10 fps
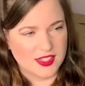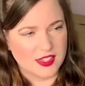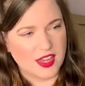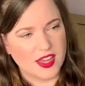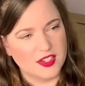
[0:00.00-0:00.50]

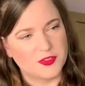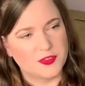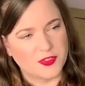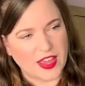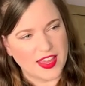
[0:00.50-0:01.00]
Not a
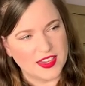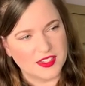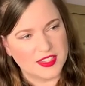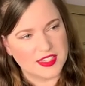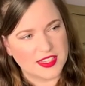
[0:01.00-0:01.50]
fan,
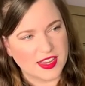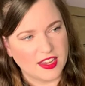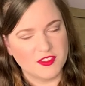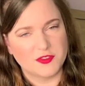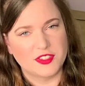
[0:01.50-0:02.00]
because they're
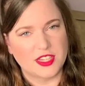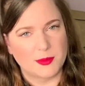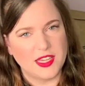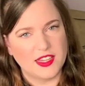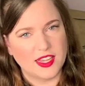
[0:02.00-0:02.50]
kind of
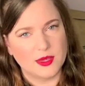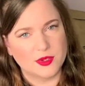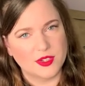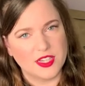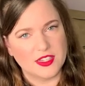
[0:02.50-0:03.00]
dummy
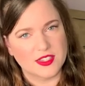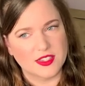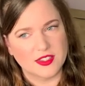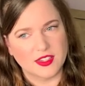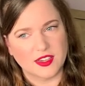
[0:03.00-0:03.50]

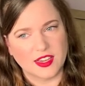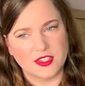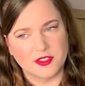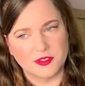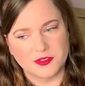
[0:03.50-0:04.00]
libraries. They're
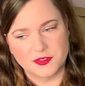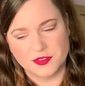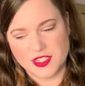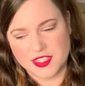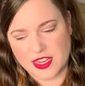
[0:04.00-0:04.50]
kind of
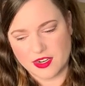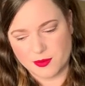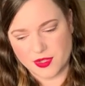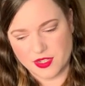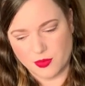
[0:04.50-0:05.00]
set
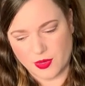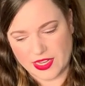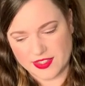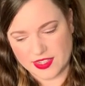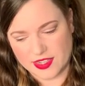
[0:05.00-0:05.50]
up in a
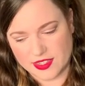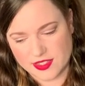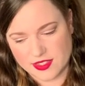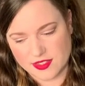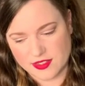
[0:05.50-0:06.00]
way
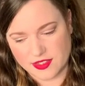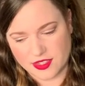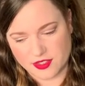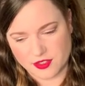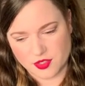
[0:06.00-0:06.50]
that
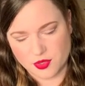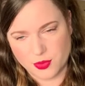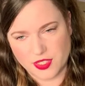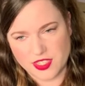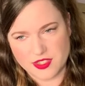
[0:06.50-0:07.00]
they're
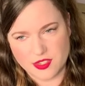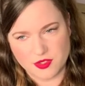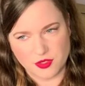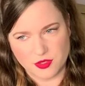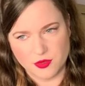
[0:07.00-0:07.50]
super easy
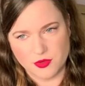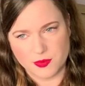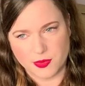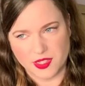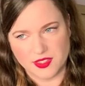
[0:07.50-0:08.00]
to
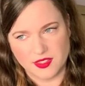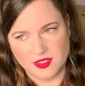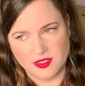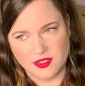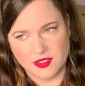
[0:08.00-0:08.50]
use, but
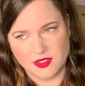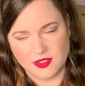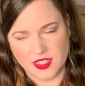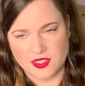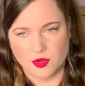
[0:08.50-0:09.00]

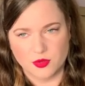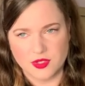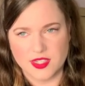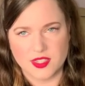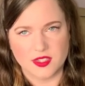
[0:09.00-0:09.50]
they don't
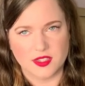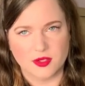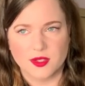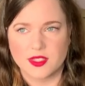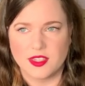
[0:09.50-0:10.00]

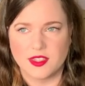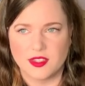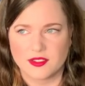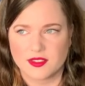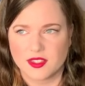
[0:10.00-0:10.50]

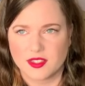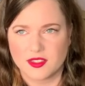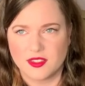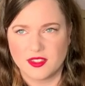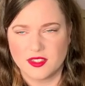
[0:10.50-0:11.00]
necessarily...
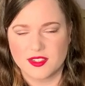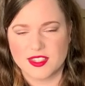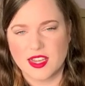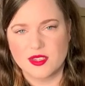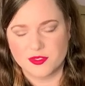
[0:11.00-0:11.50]
You know, it's
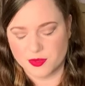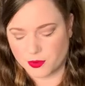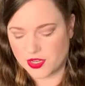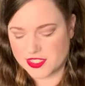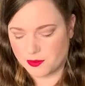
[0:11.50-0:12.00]
kind of the
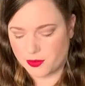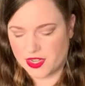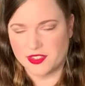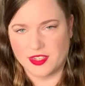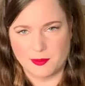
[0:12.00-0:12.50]
press a
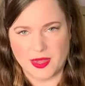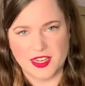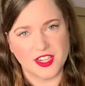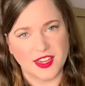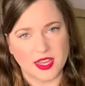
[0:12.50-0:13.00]
button and
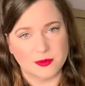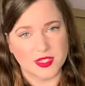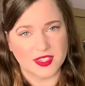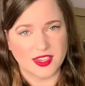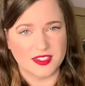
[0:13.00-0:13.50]
magic
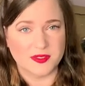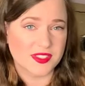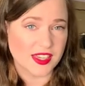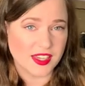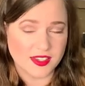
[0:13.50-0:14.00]
happens kind of
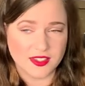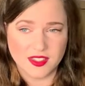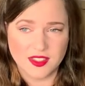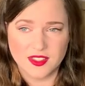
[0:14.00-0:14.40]
thing,